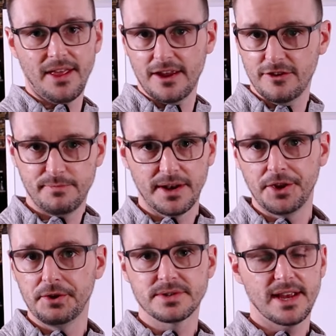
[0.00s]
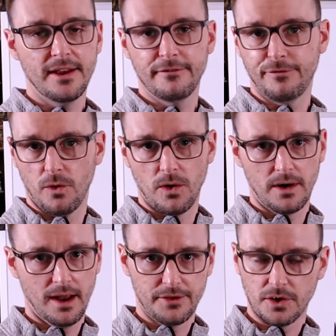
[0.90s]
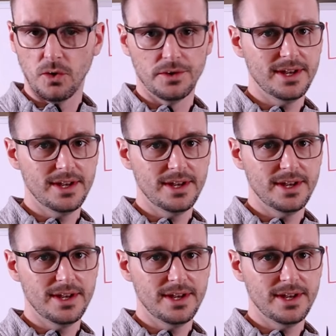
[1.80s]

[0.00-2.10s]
that you've been using for other cold